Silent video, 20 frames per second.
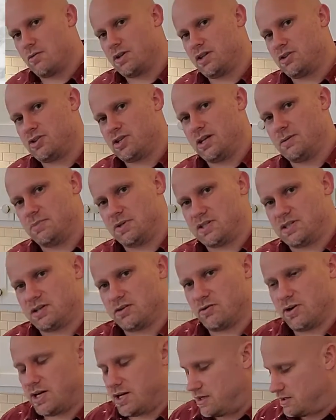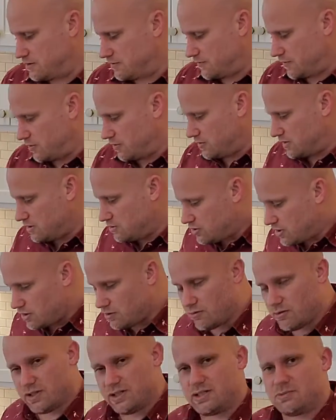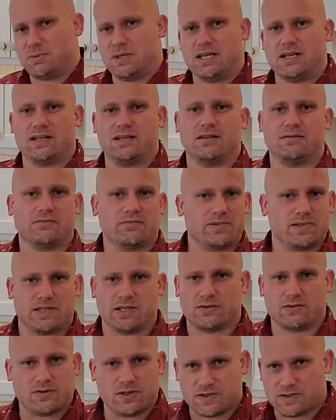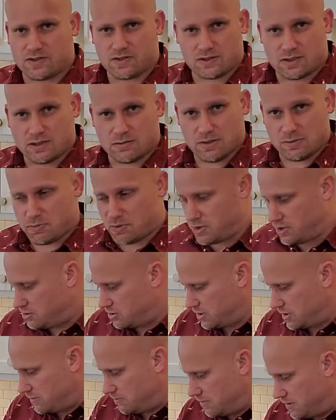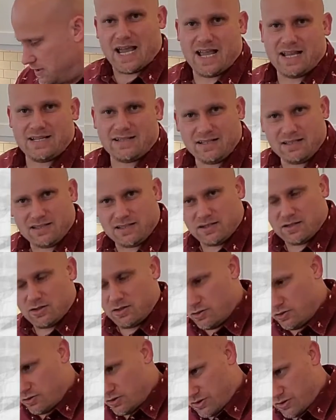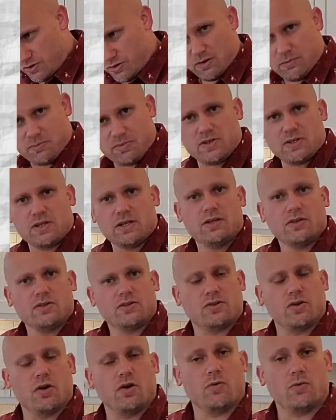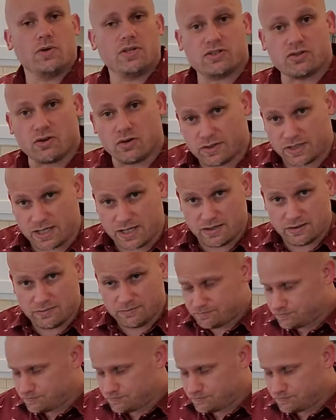with the cheapest ingredients first. And generally speaking, citrus is gonna be pretty cheap, as is your syrups. So we start there